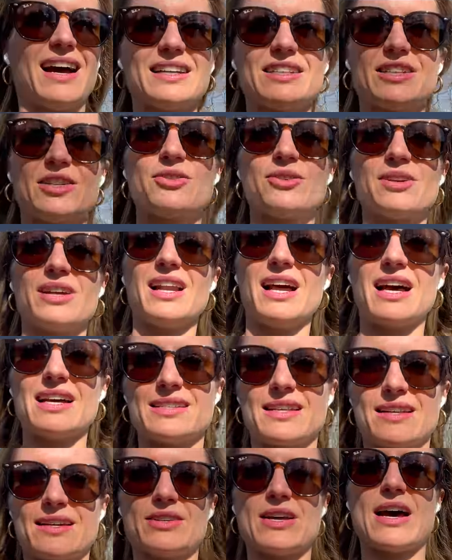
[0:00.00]
I didn't realize
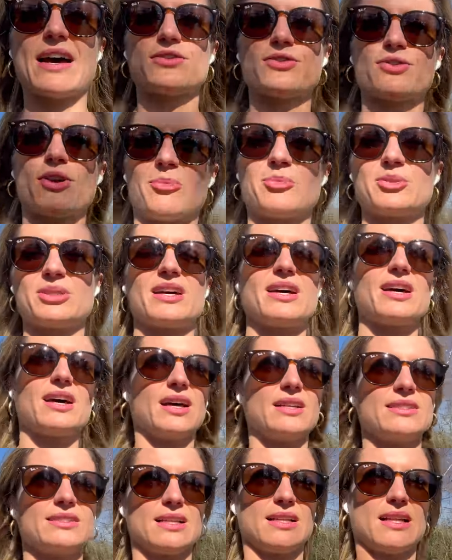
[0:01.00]
that it had dropped
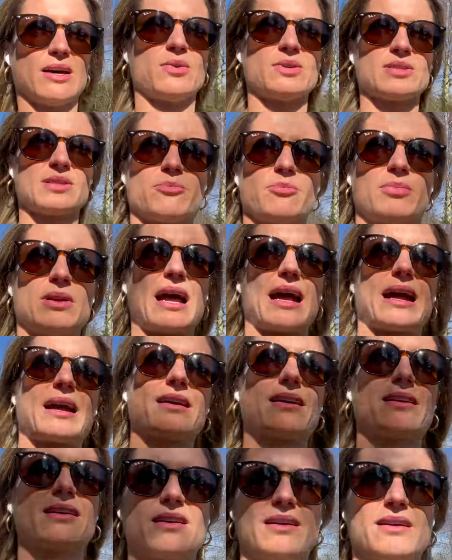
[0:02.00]
until I was like
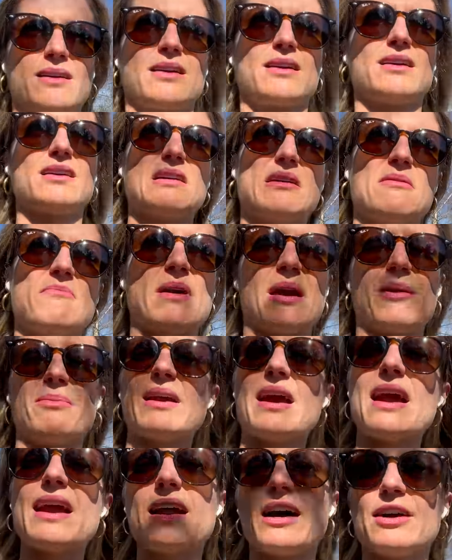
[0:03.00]
maybe
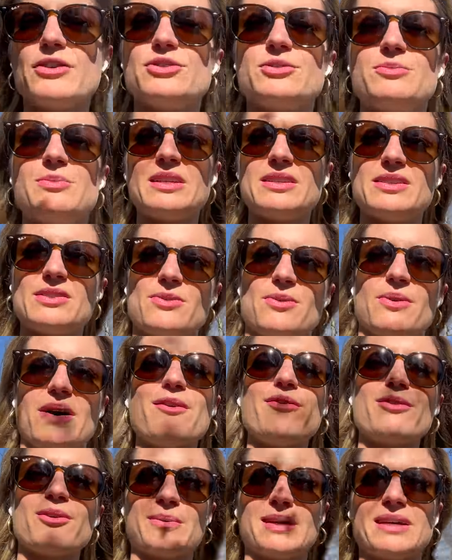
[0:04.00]
800 meters
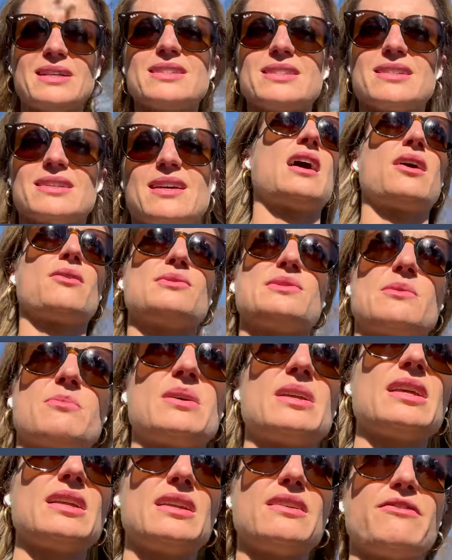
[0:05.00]
away from it. I was
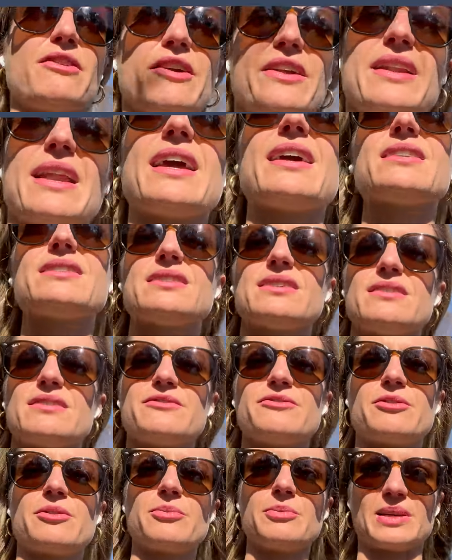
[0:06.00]
immediately very
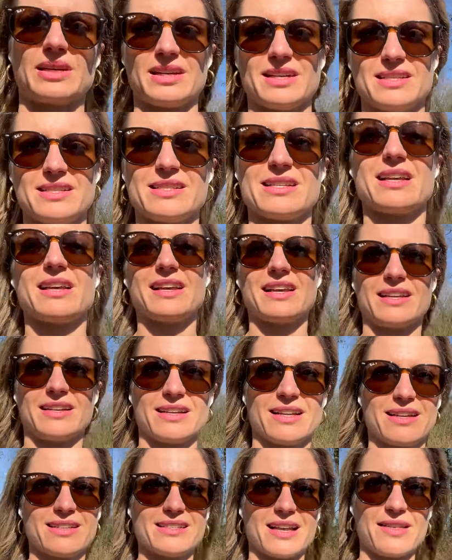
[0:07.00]
negative because in
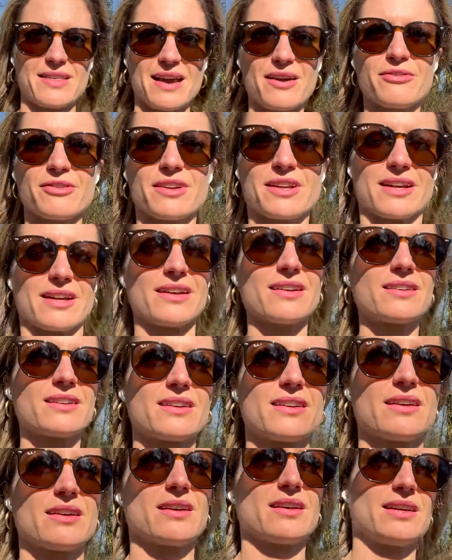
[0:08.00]
South Africa
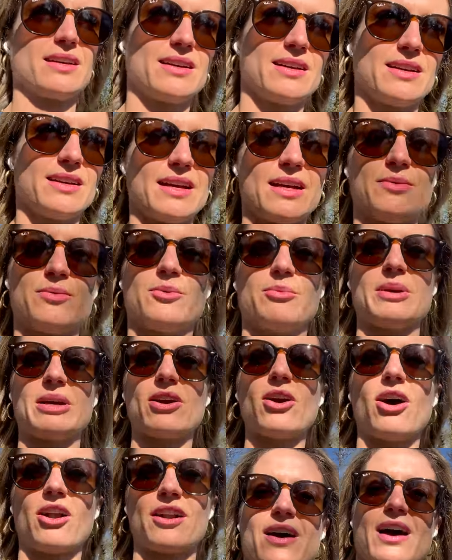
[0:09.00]
it would be
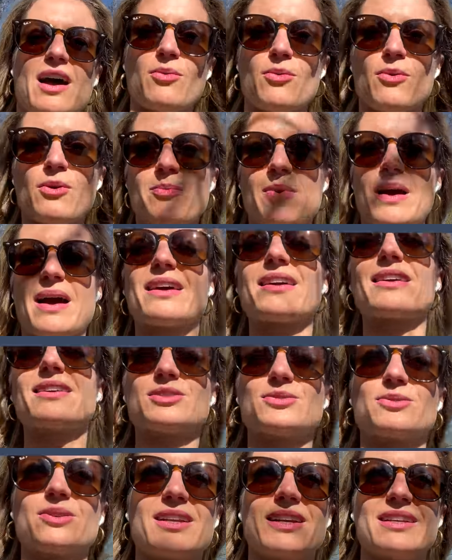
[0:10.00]
gone. I walked back
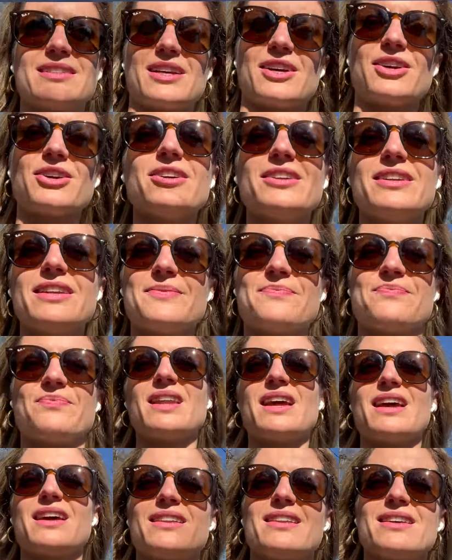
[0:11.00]
as quickly as I could
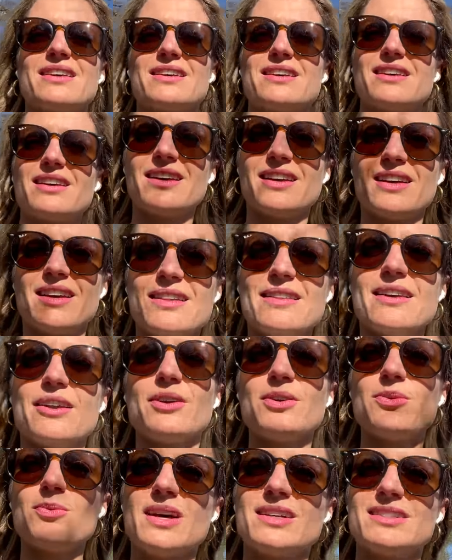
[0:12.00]
and there
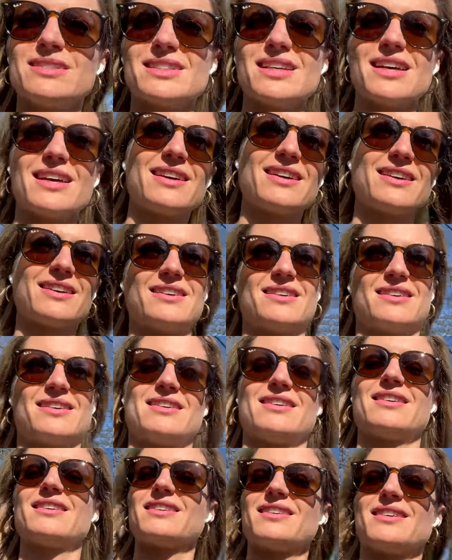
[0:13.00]
it was
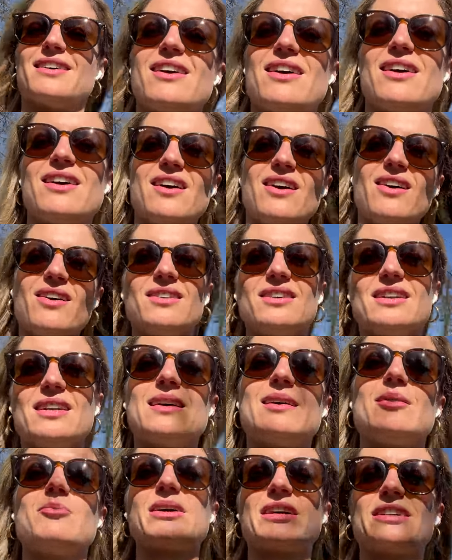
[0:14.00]
on
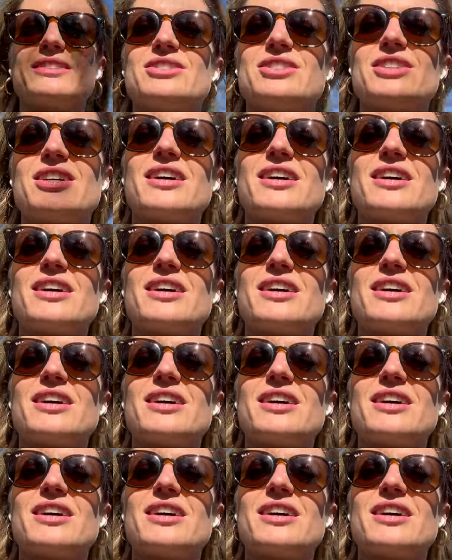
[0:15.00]
a bench